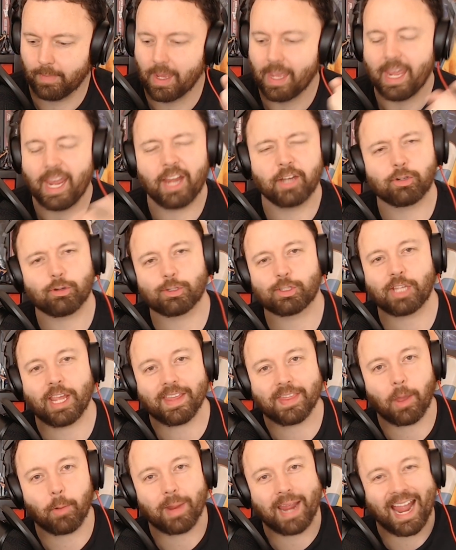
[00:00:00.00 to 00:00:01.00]

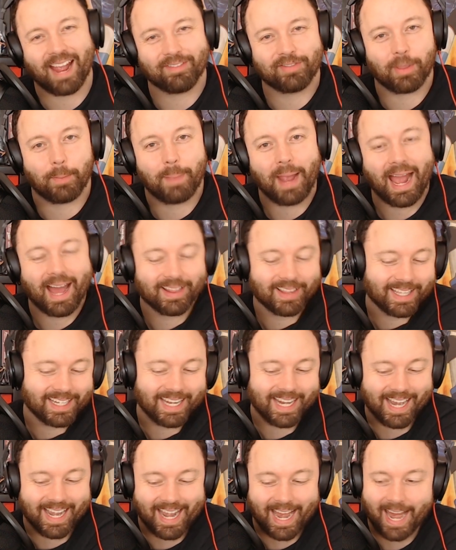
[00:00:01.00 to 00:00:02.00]
Interesting that we have the
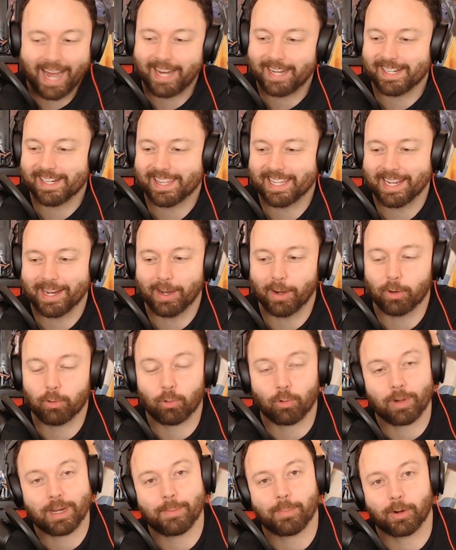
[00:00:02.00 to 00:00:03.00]
Paladin and
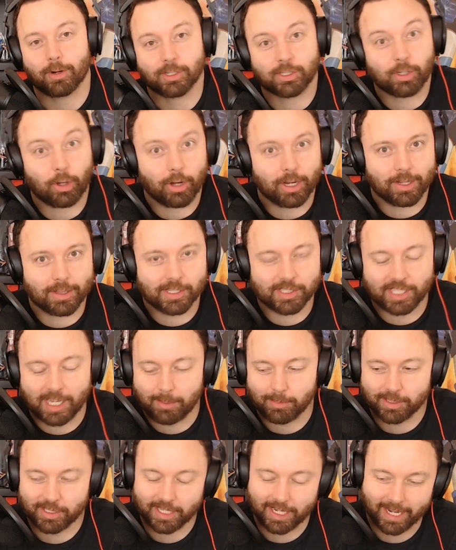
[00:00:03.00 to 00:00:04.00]
the Reaper starting in the
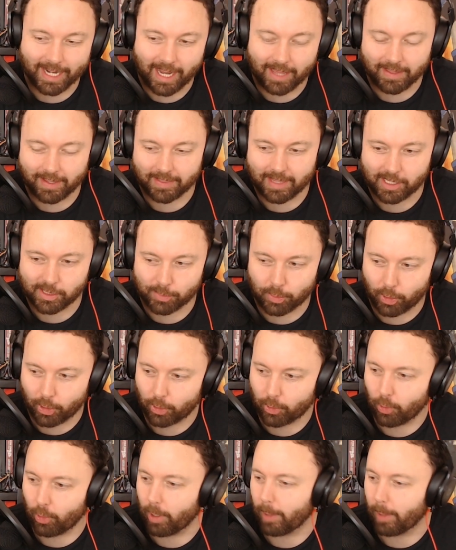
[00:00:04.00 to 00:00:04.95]
same city. I think that's pretty cool.